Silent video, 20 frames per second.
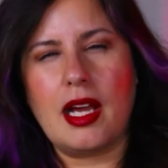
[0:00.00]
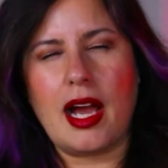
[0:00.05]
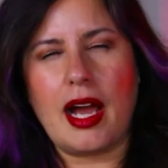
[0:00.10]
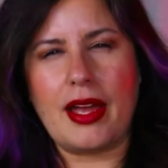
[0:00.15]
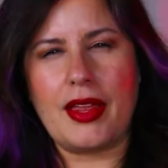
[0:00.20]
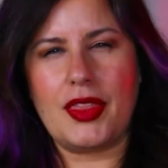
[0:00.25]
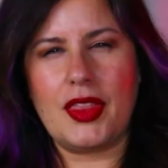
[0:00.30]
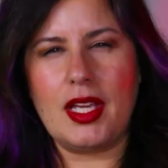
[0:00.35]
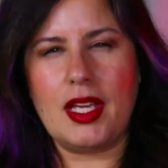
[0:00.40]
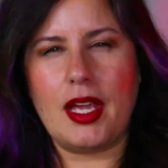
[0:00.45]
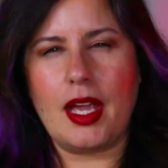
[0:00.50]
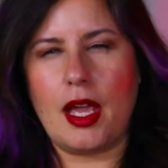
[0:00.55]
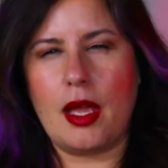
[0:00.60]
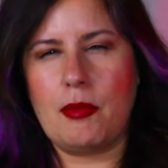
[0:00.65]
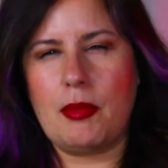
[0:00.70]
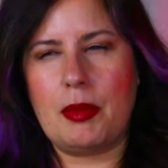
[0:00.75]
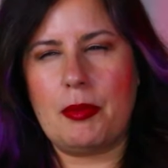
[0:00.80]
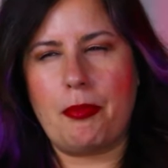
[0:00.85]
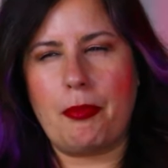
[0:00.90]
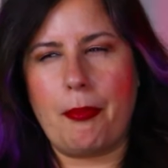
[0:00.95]
I think
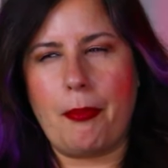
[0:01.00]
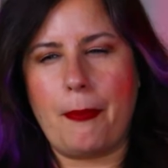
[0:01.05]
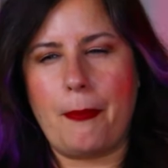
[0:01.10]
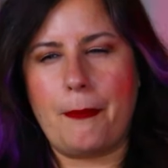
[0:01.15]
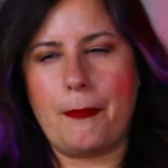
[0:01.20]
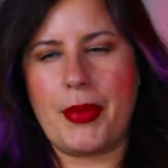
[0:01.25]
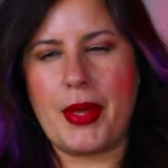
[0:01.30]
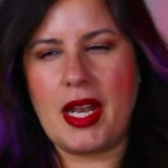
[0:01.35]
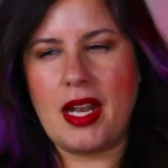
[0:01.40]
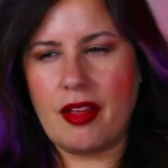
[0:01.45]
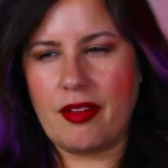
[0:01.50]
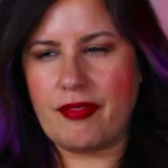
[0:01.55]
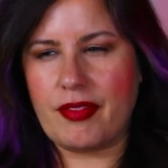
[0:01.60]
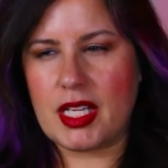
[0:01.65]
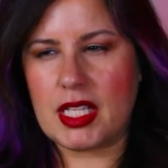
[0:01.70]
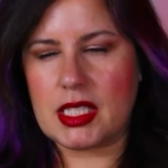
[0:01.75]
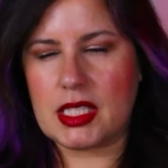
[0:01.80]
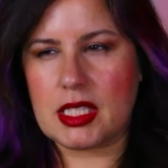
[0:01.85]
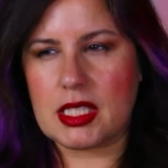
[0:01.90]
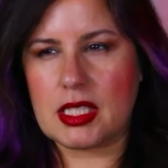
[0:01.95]
Aemon
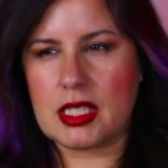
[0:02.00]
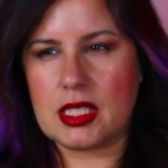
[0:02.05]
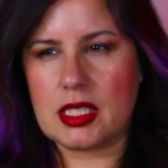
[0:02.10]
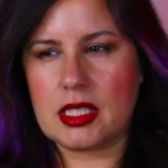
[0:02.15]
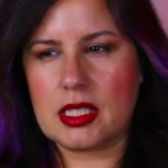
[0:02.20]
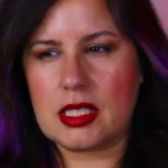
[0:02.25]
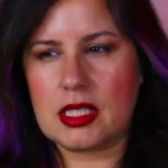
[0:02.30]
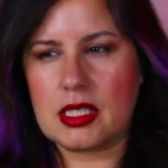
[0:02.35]
benefits.